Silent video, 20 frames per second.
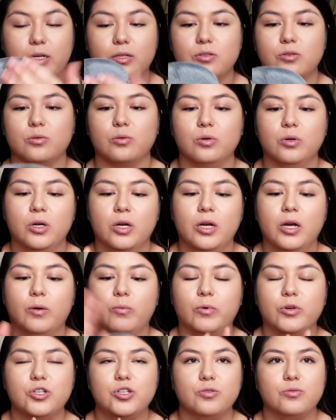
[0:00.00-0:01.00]
So
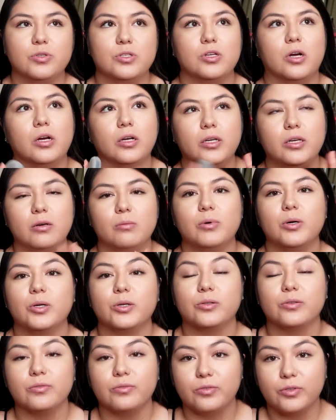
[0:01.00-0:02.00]
what she was talking about
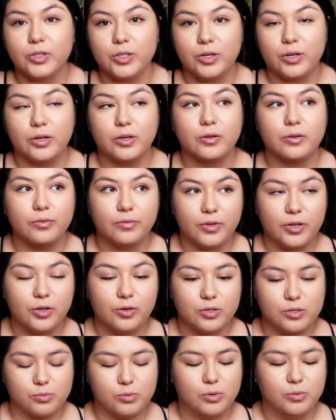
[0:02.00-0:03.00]
in her video
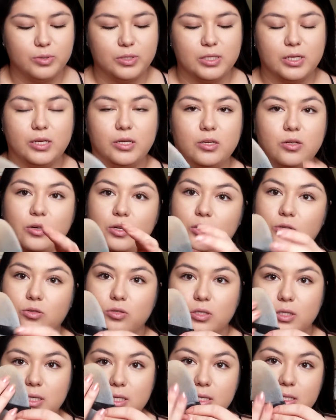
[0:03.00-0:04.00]
as well was like you can use
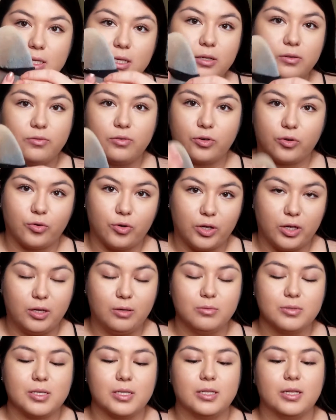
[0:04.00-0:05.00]
this side for
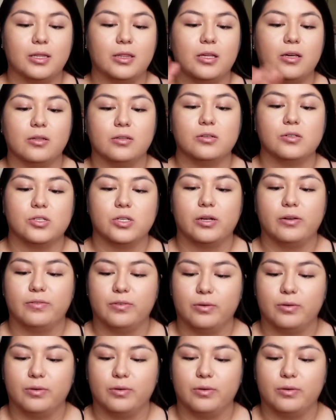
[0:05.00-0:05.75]
creams and then the other side for